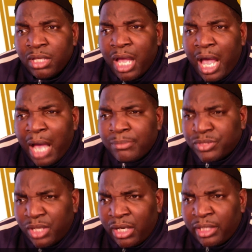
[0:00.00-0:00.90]
I'm
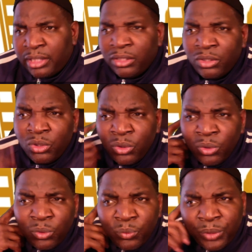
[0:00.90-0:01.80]
sorry.
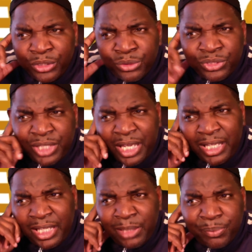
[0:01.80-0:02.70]
When you said
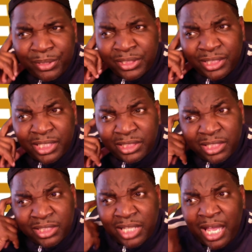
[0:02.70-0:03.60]
he
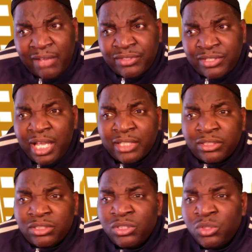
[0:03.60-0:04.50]
persisted to have
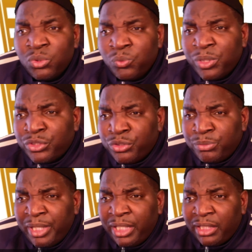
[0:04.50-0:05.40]
sex, what do you
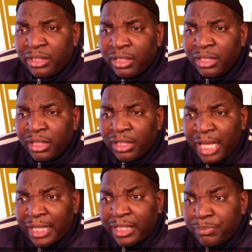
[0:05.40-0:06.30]
mean?
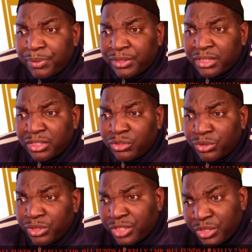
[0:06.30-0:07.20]
Like he persisted to
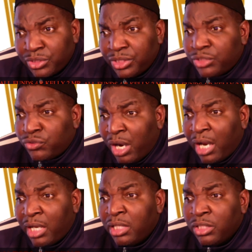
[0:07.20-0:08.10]
continuously
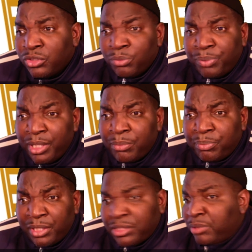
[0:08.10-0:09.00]
try to peer
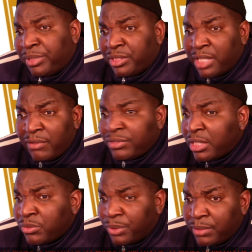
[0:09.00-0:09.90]
pressure me to have
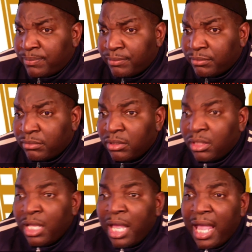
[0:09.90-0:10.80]
sex with him.
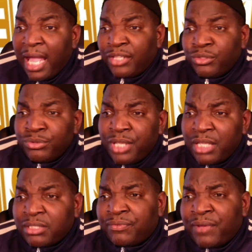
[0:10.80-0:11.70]
And you
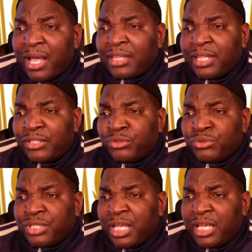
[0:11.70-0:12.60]
testified that you
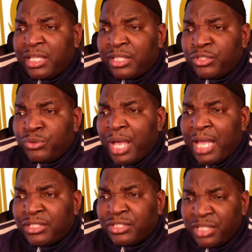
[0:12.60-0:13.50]
said you
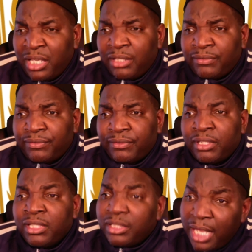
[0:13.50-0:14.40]
hadn't shaved.
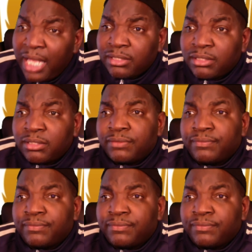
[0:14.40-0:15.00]
Yes.